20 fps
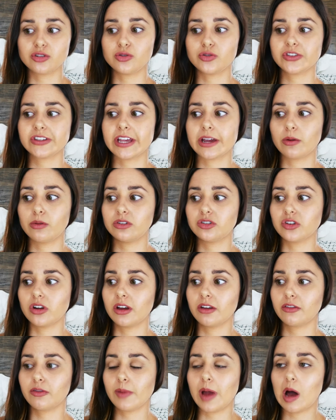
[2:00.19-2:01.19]
who's like
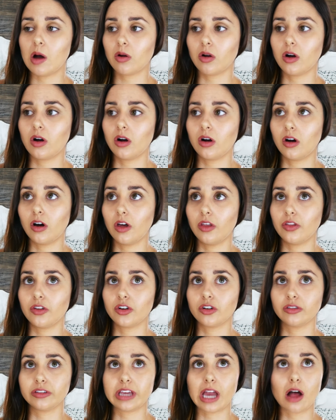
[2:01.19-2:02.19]
withdrawing from alcohol and
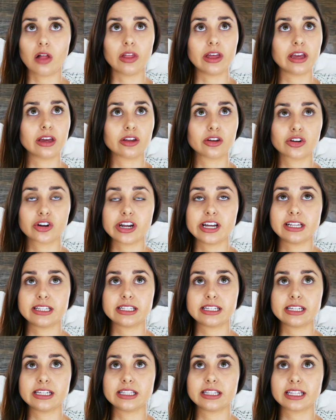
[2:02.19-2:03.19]
they're yelling and
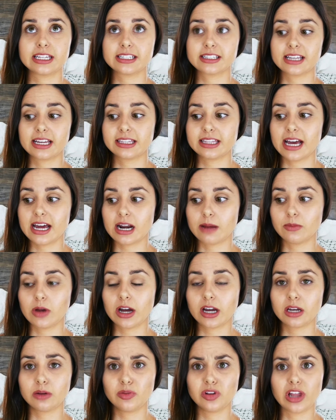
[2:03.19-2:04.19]
crazy and things like that, I'm
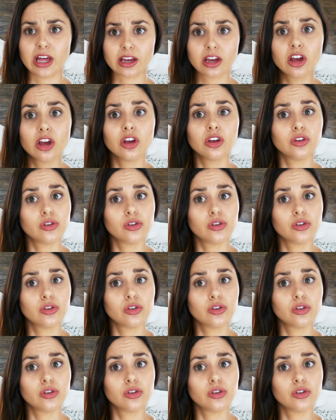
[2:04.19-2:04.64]
not going to be like,